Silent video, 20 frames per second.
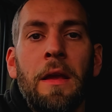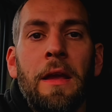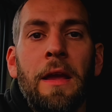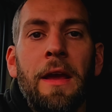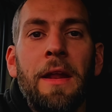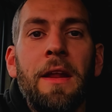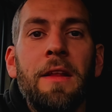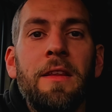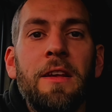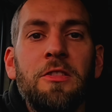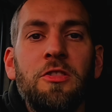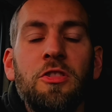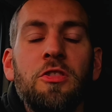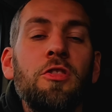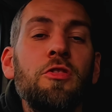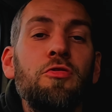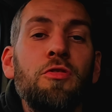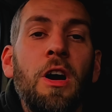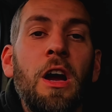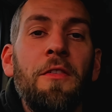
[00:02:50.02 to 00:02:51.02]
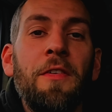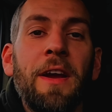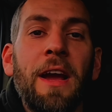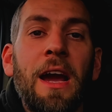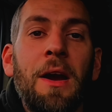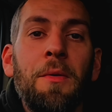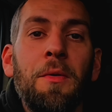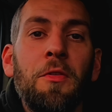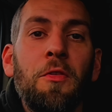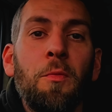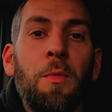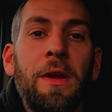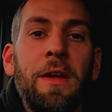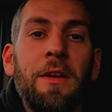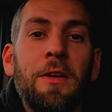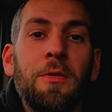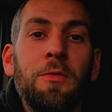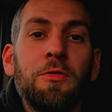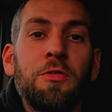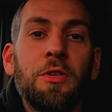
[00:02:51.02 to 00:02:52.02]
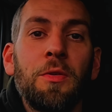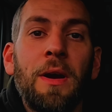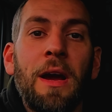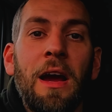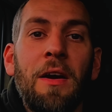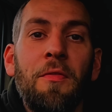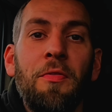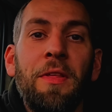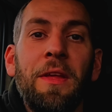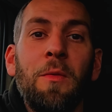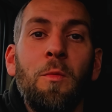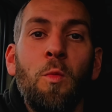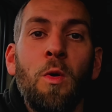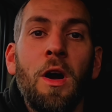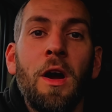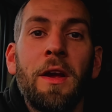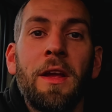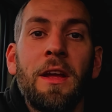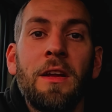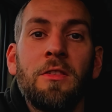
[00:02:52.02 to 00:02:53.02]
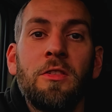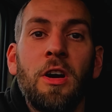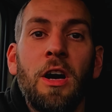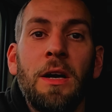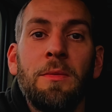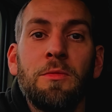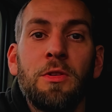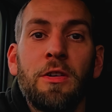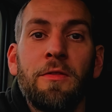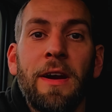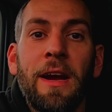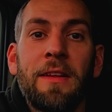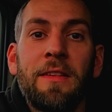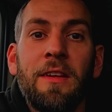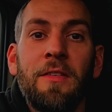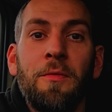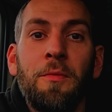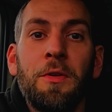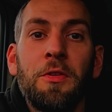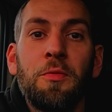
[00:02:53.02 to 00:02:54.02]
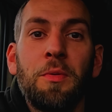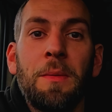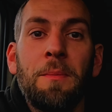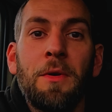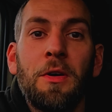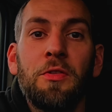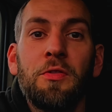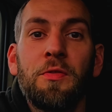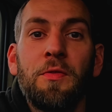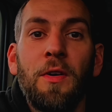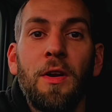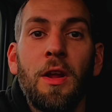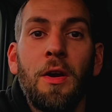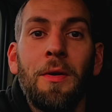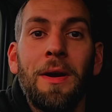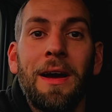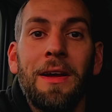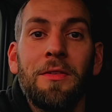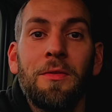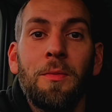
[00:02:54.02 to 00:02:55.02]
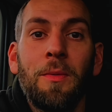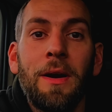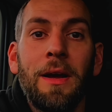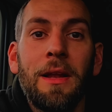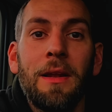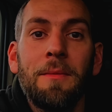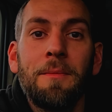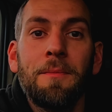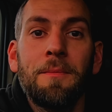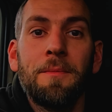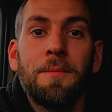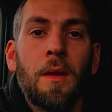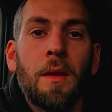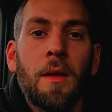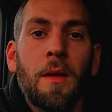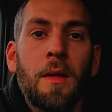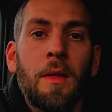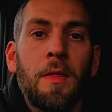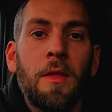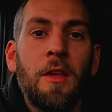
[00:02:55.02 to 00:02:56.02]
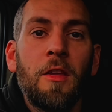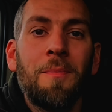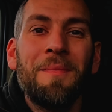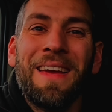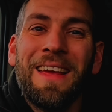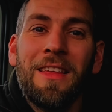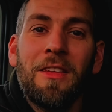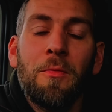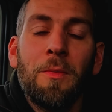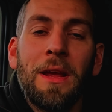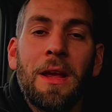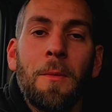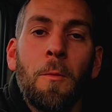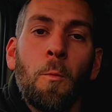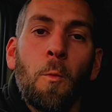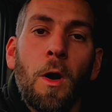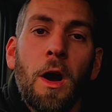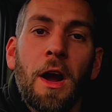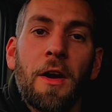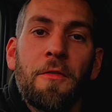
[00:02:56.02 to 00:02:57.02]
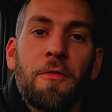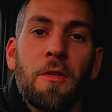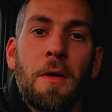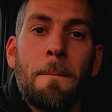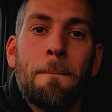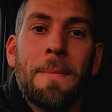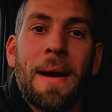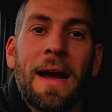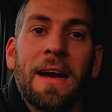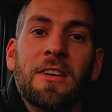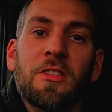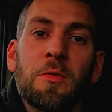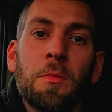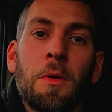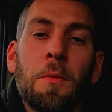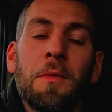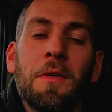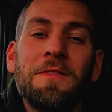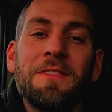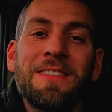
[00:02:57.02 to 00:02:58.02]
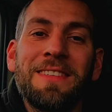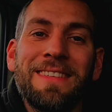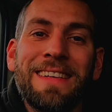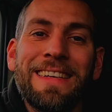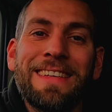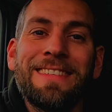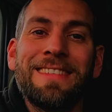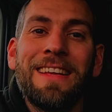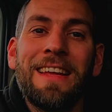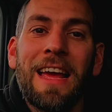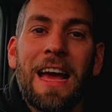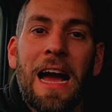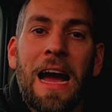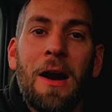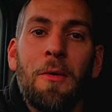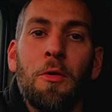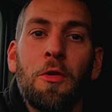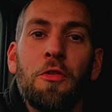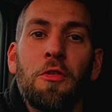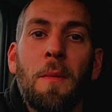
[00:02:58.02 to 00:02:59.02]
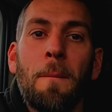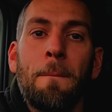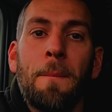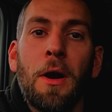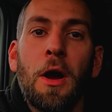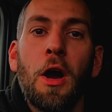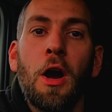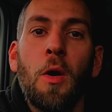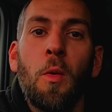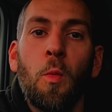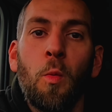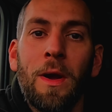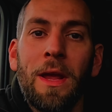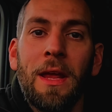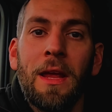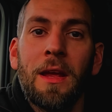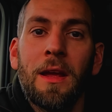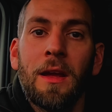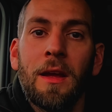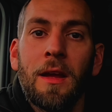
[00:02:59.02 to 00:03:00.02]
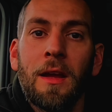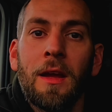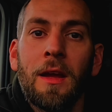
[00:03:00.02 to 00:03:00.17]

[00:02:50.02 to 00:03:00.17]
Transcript: In addition to driving hours, we also have the Working Time Directive, which we must follow as well. This means we can work for a maximum of 60 hours per week